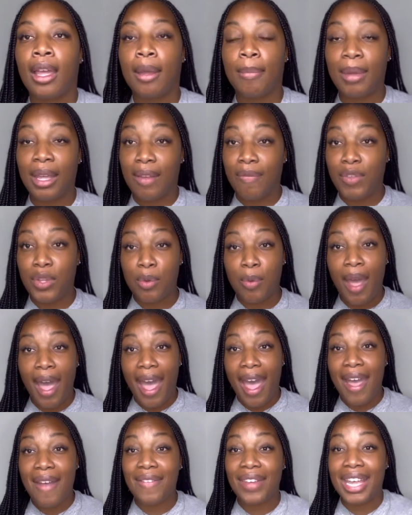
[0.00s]
If you
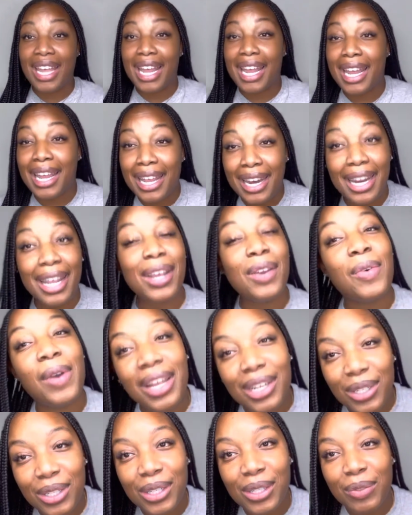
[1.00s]
have any
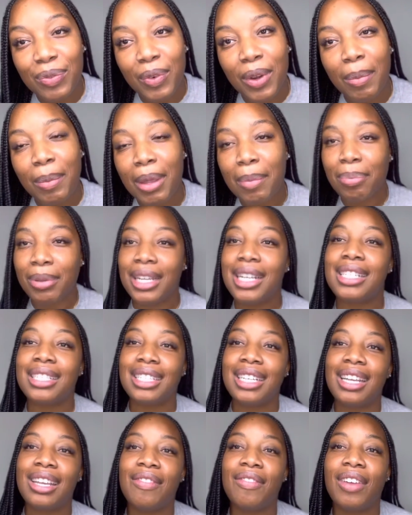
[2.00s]
questions for me, please
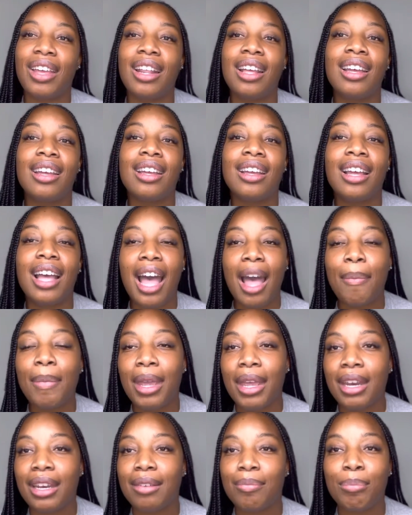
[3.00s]
leave a
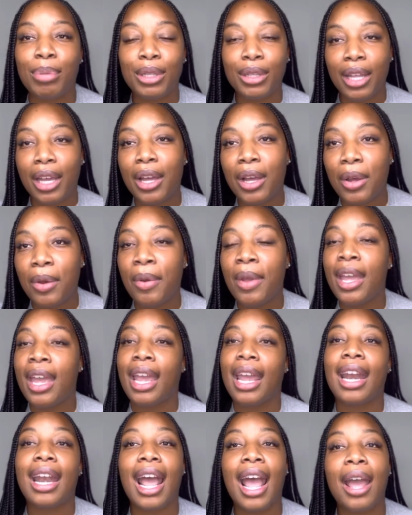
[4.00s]
comment below
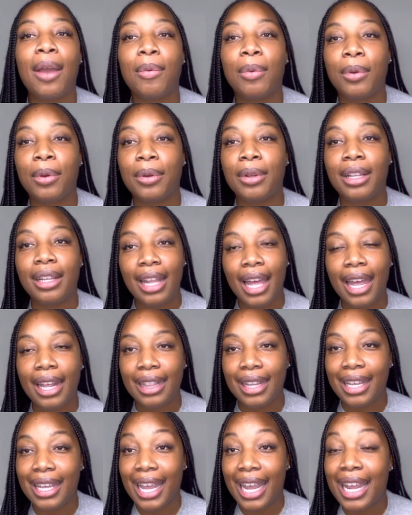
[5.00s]
and I will
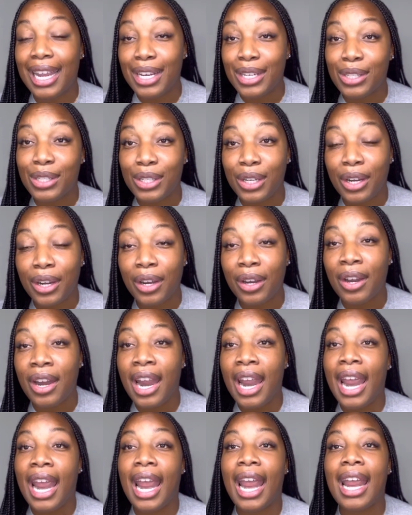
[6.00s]
gladly answer.
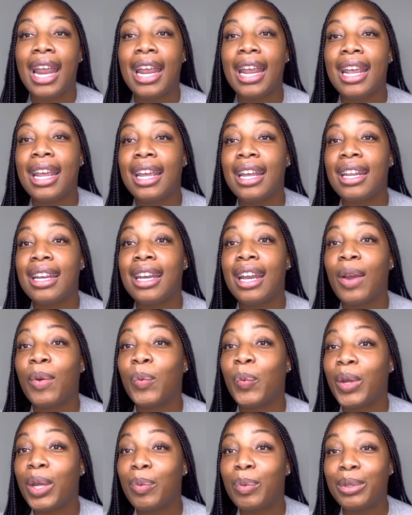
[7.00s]
And
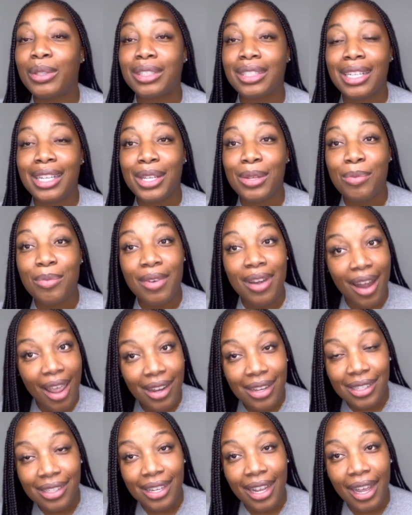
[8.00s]
we will see you
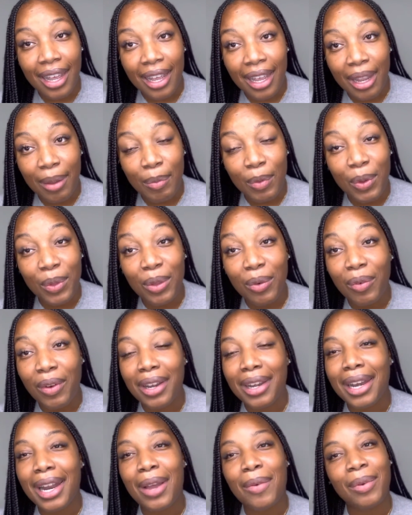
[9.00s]
next time on the
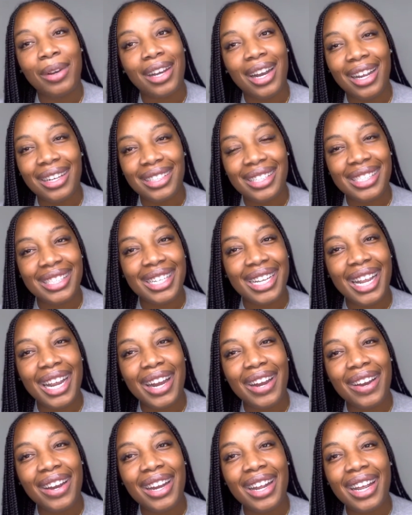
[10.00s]
Rundown with Dr.
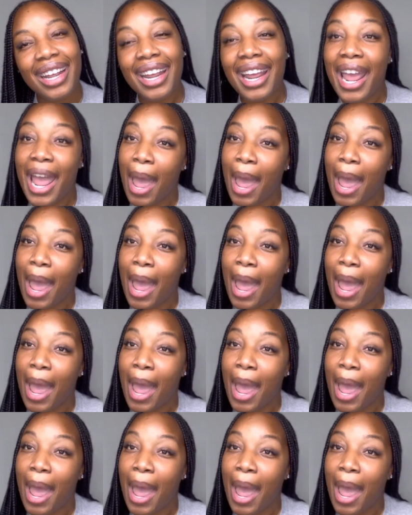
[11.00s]
Sierra.